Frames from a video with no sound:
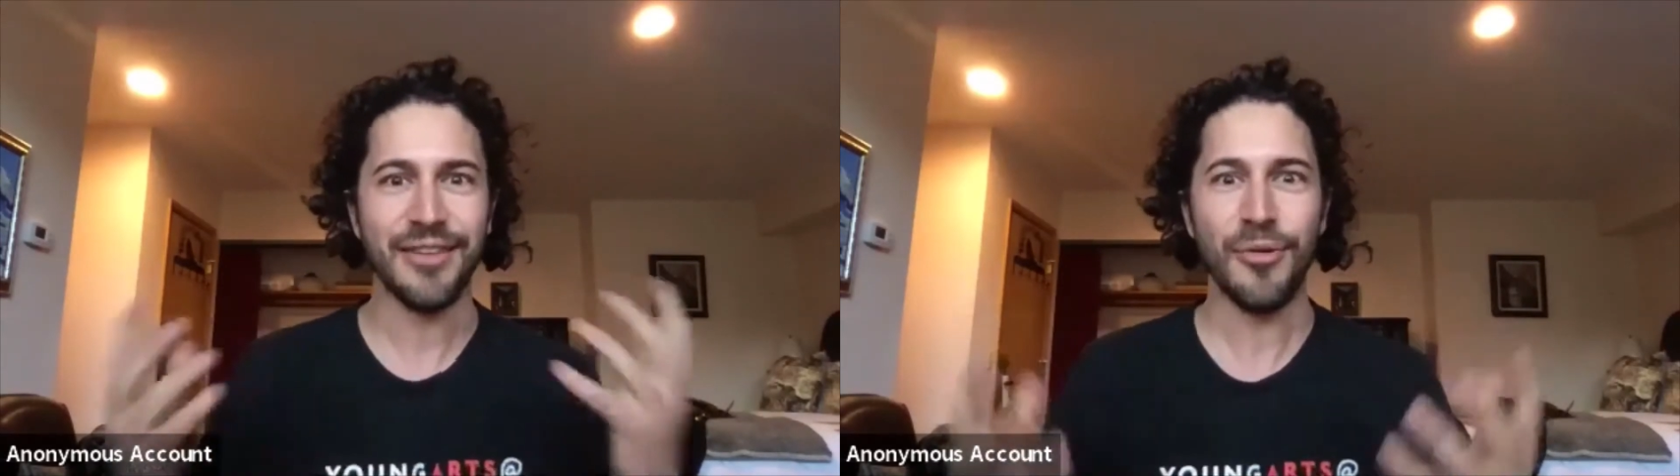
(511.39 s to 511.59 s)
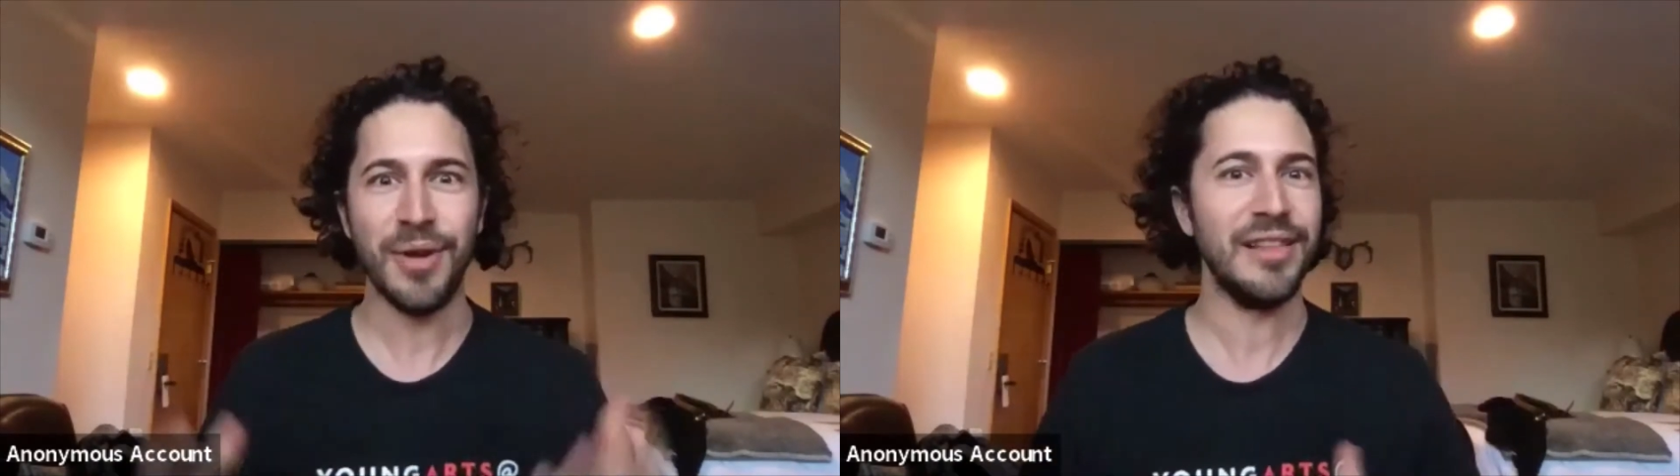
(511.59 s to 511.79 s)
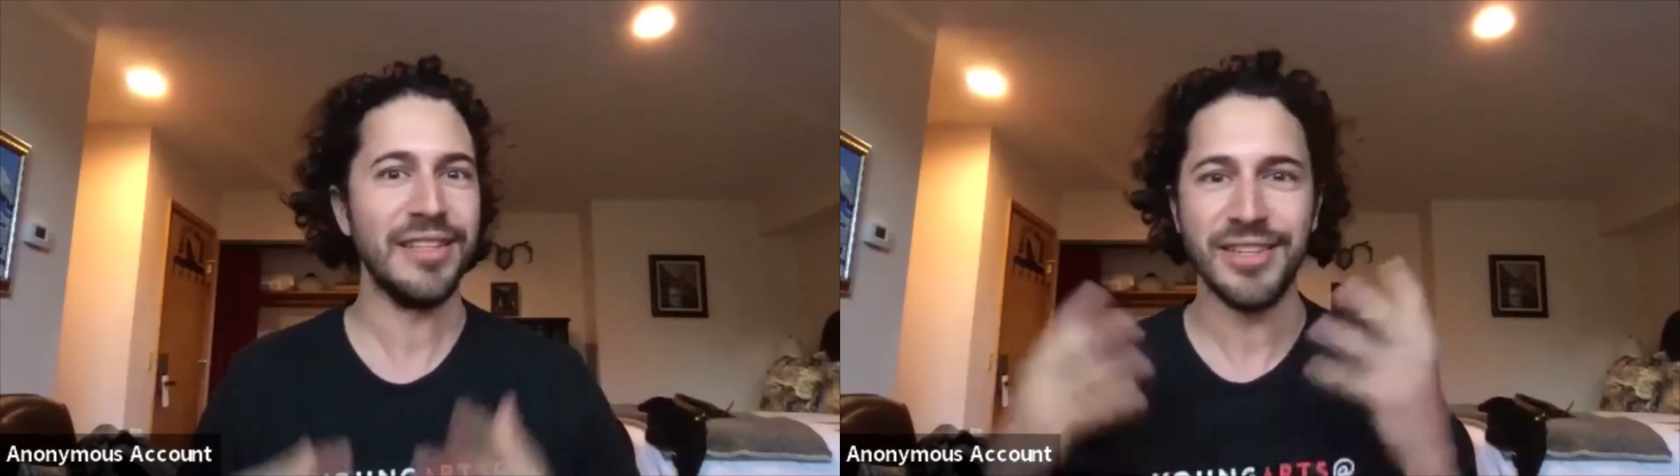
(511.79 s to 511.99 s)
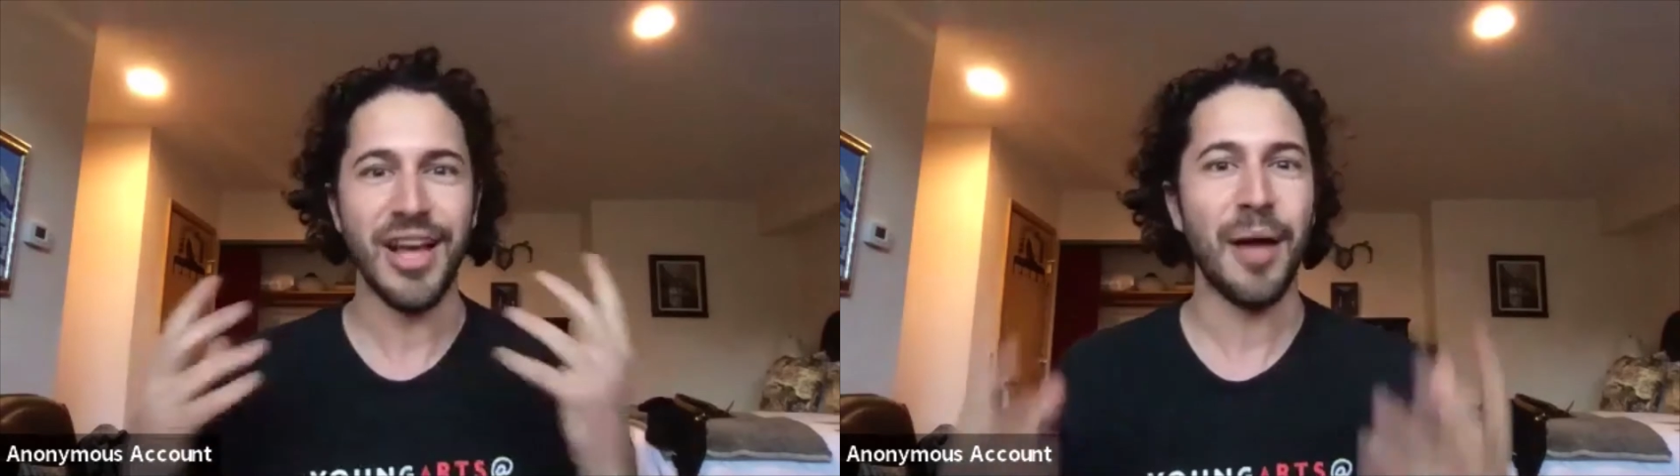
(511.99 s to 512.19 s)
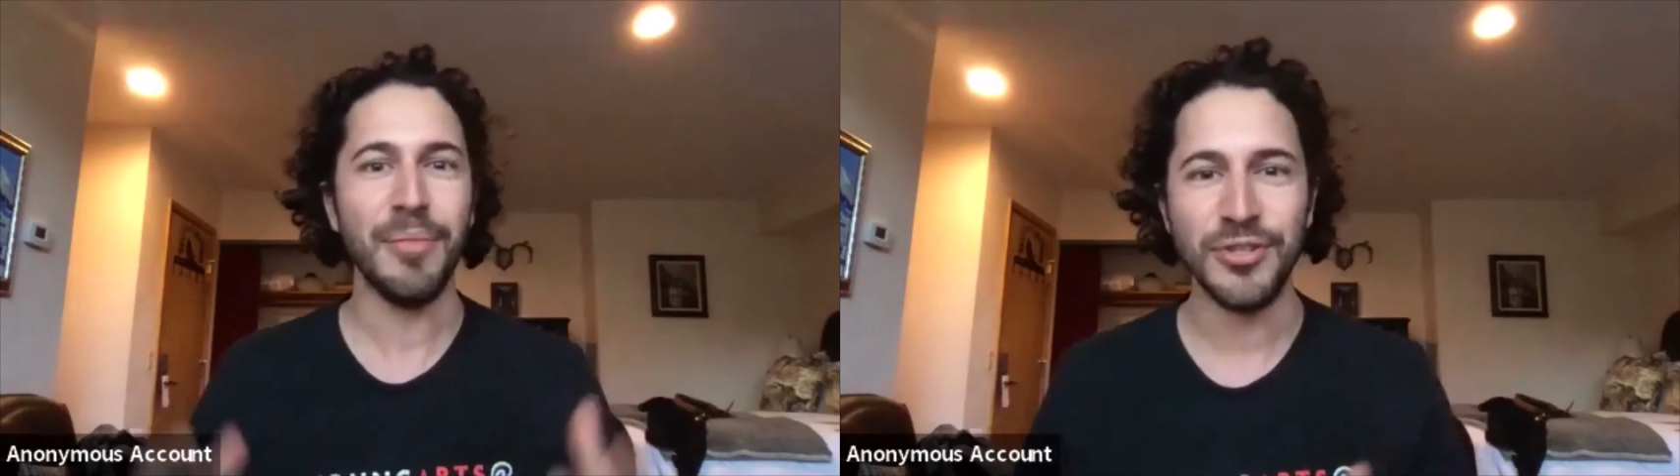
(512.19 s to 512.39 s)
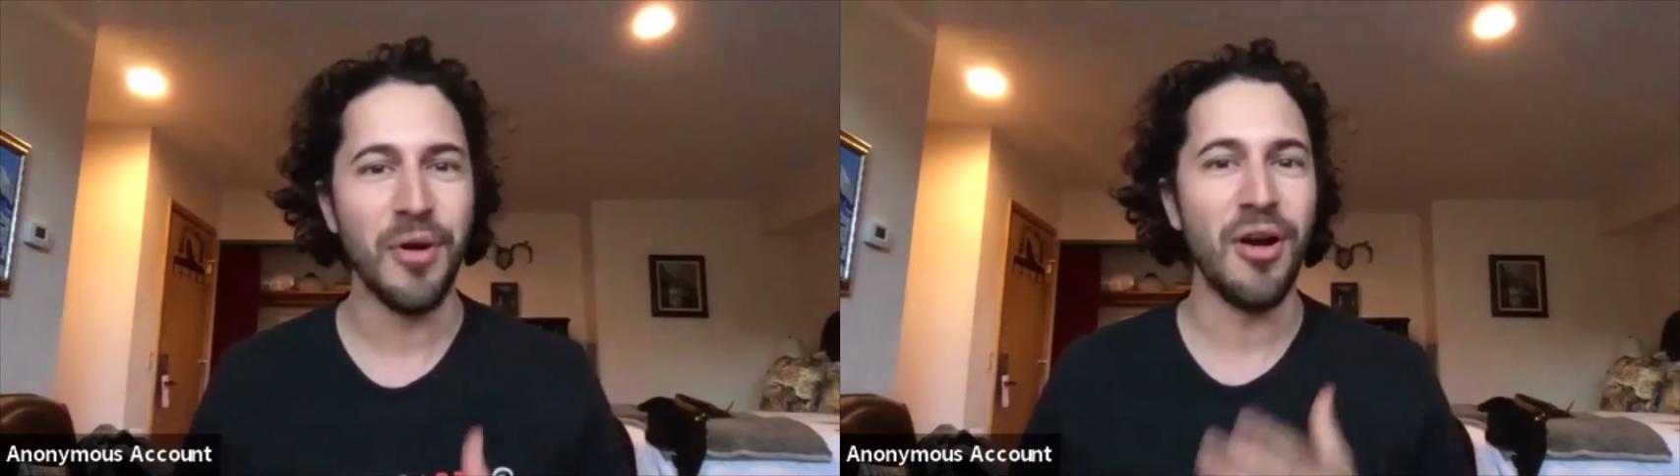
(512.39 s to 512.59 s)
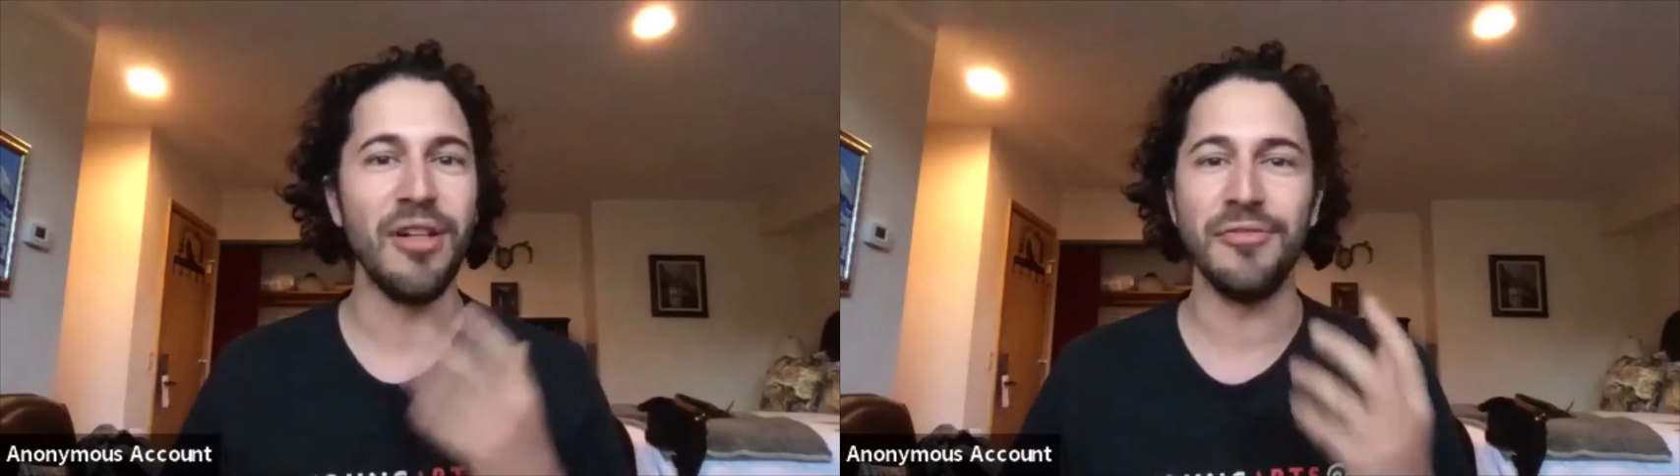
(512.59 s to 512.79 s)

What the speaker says: You know, when I listen to Ahmad Jamal